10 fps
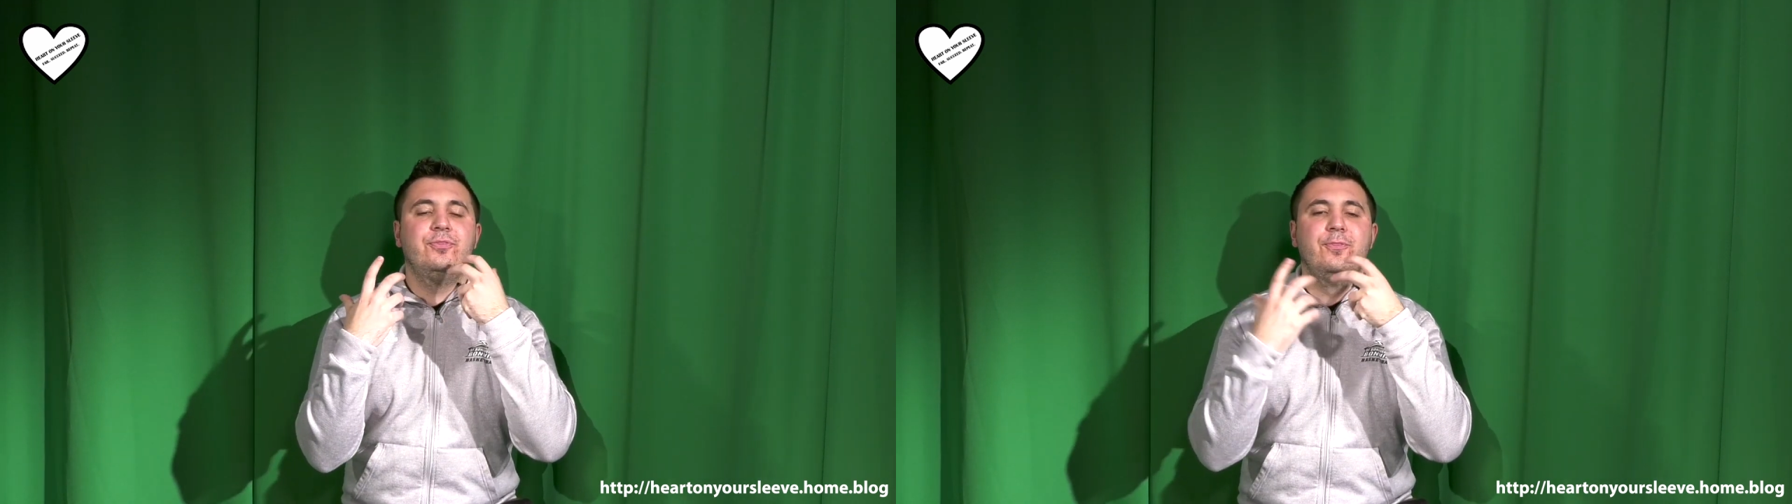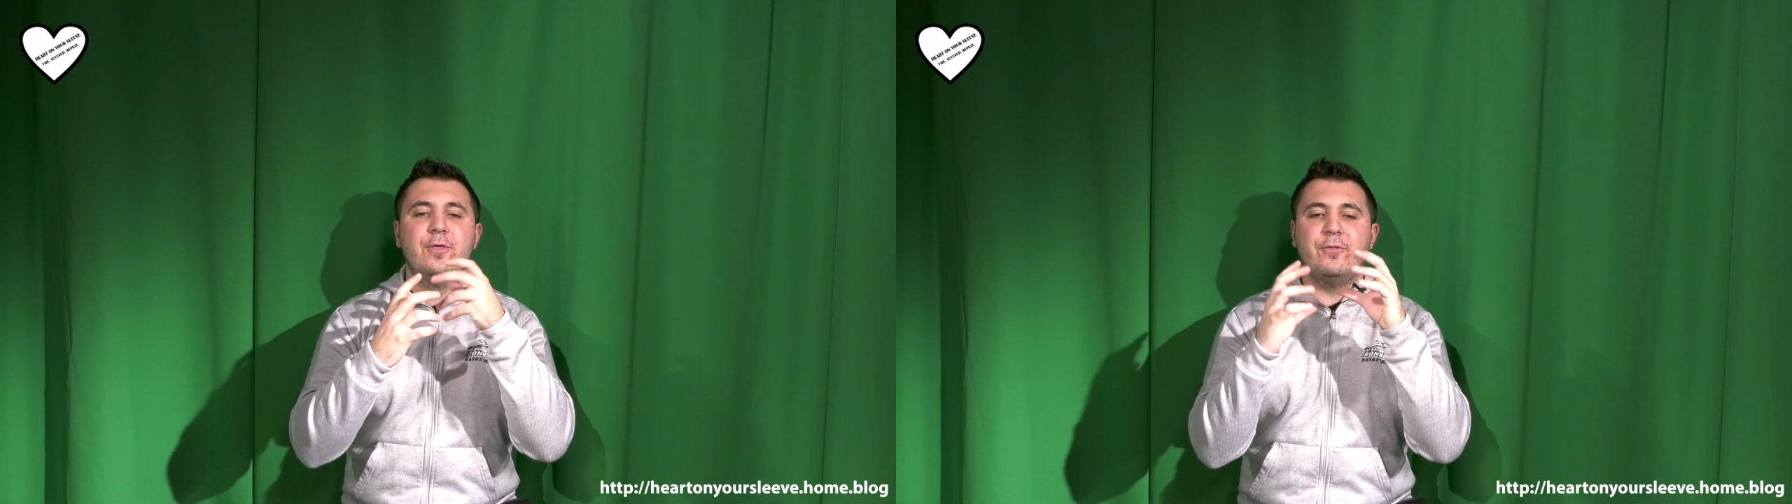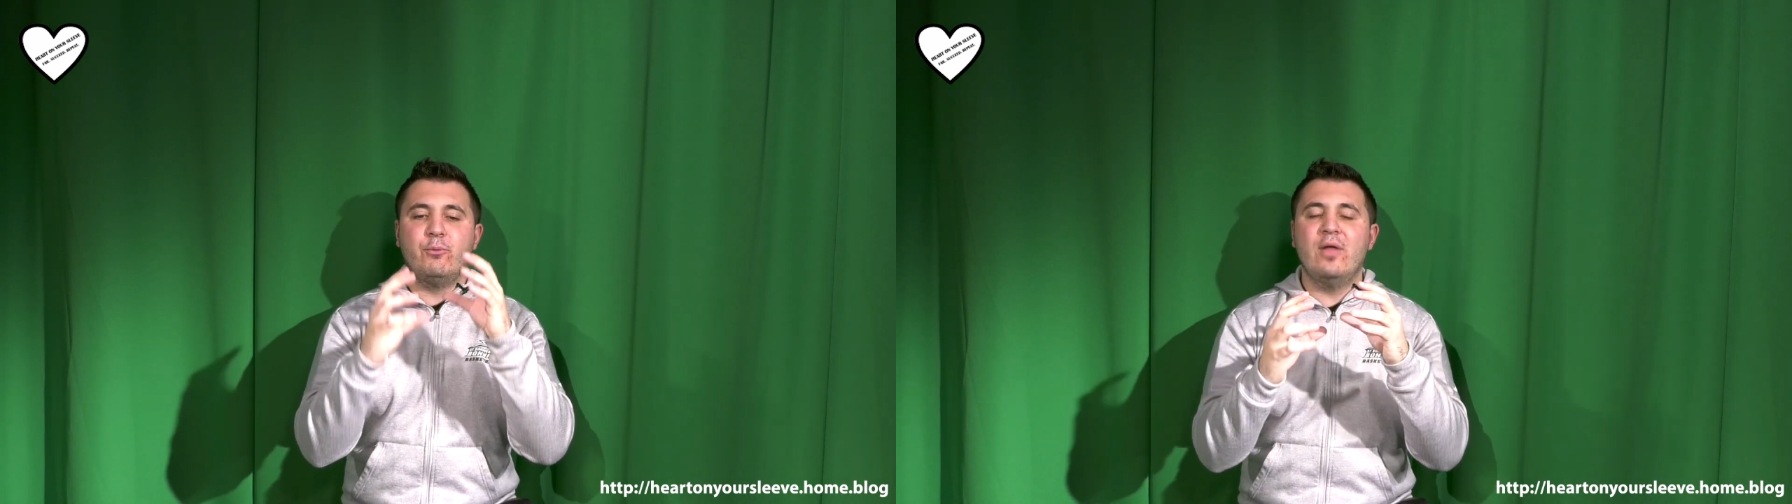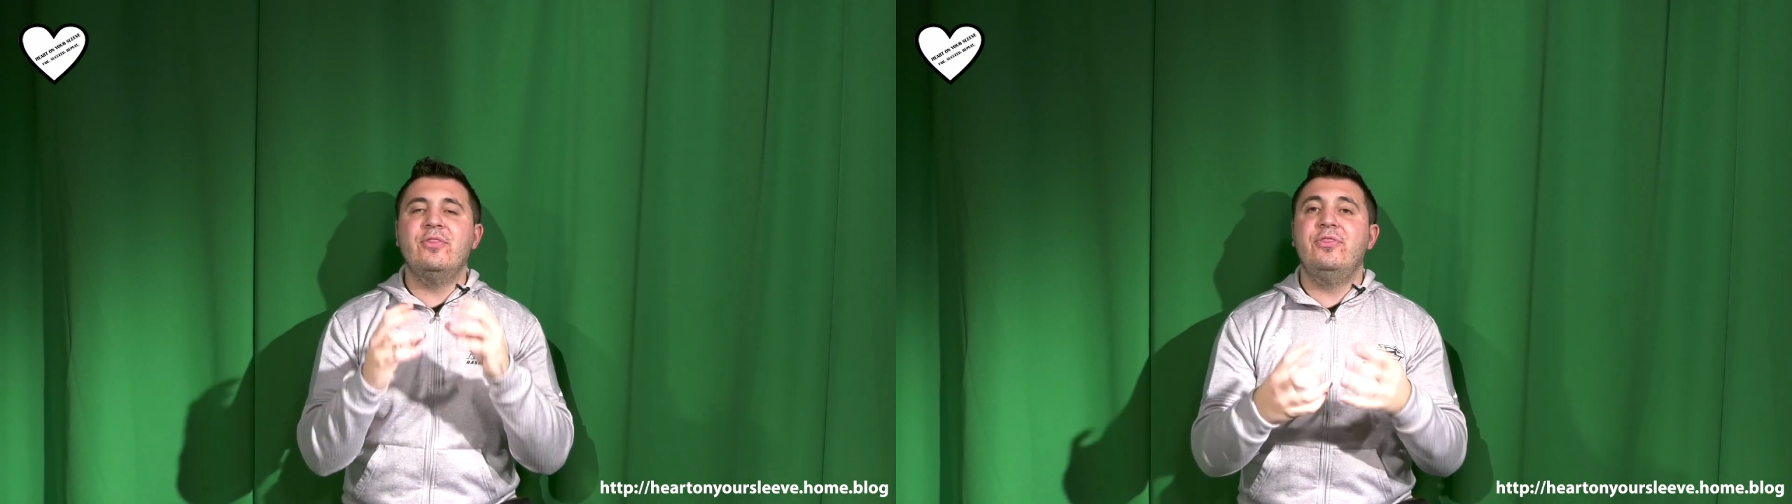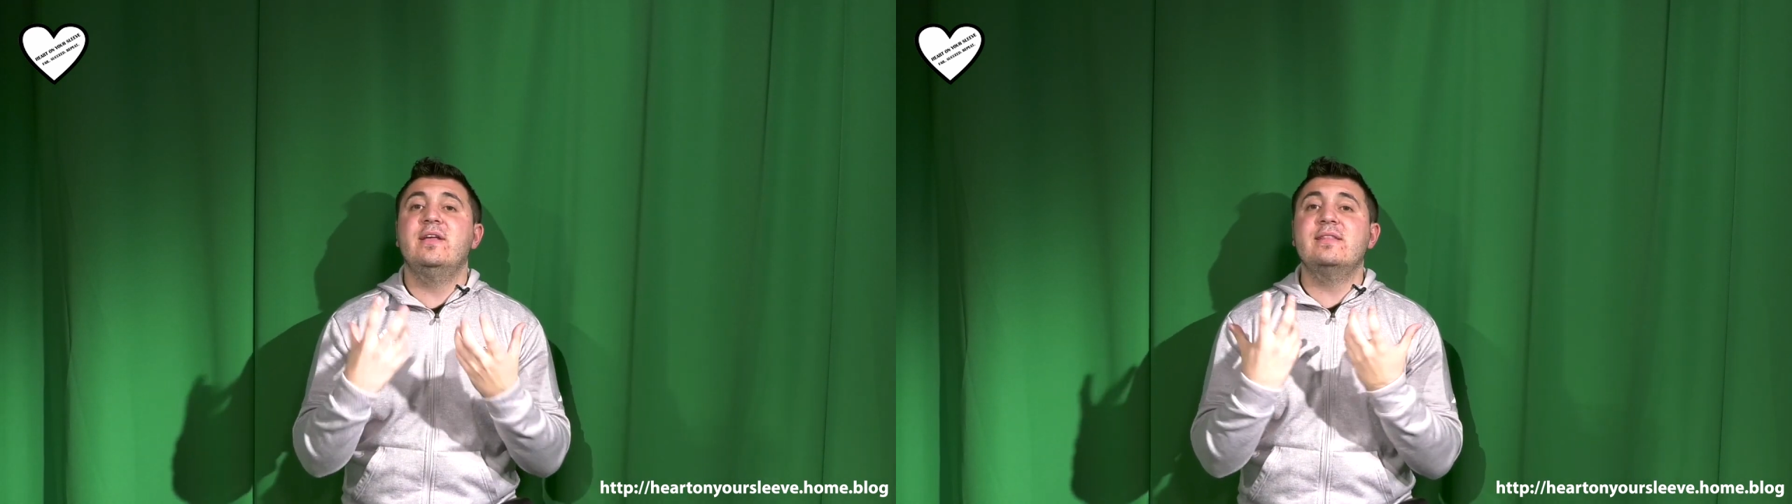the
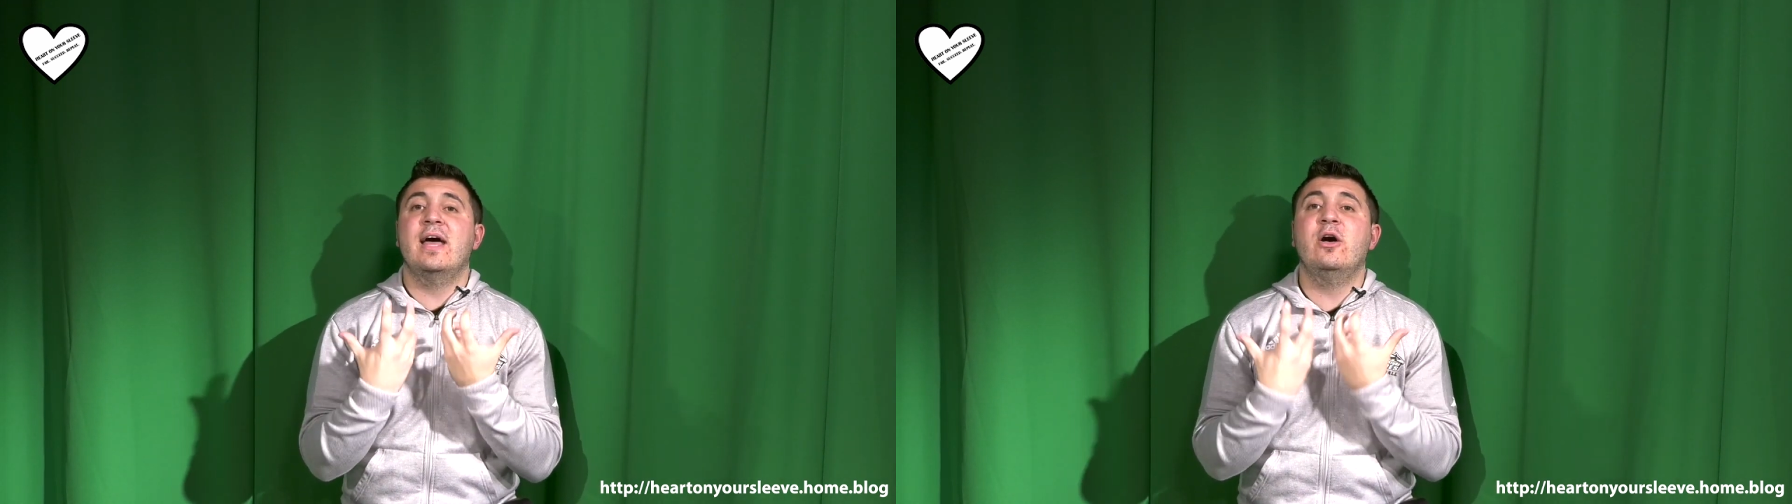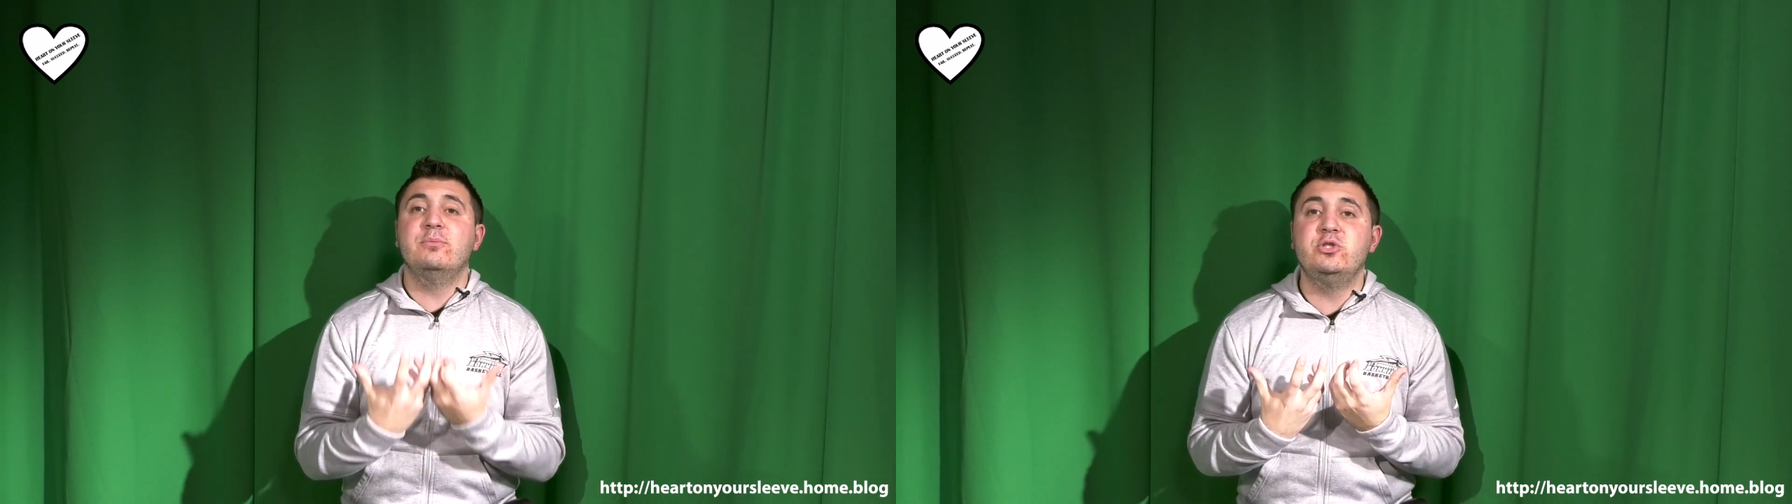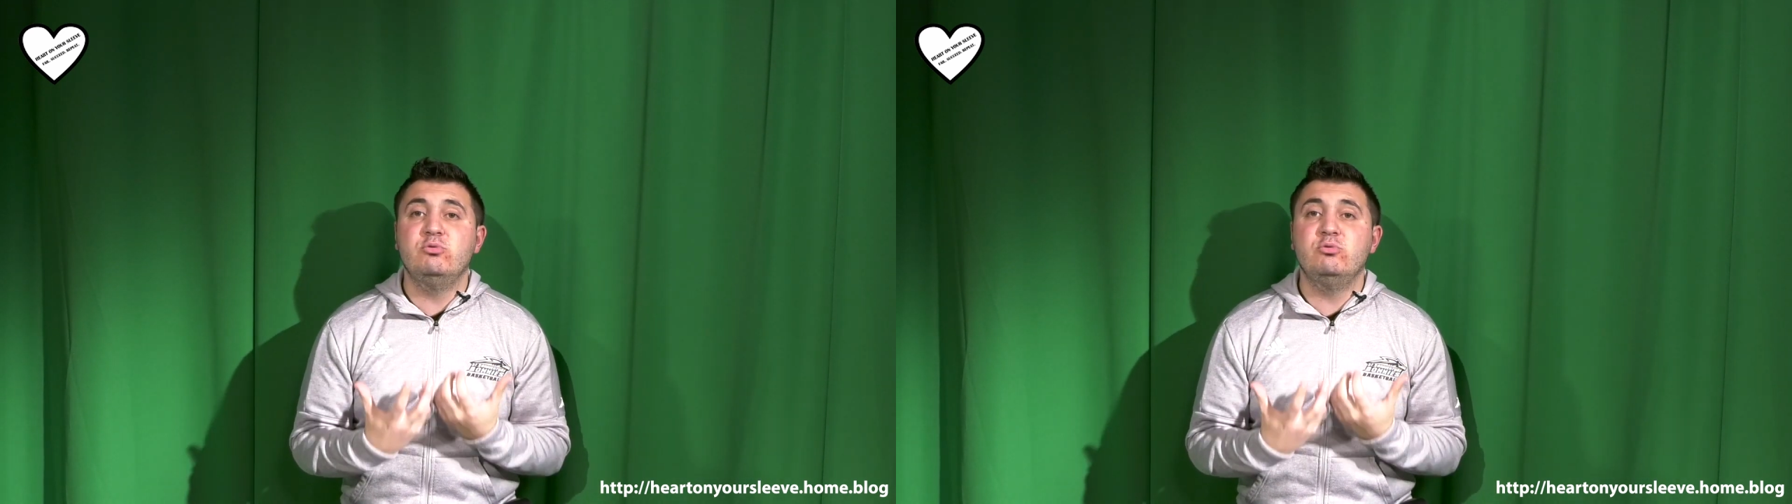one thing that helps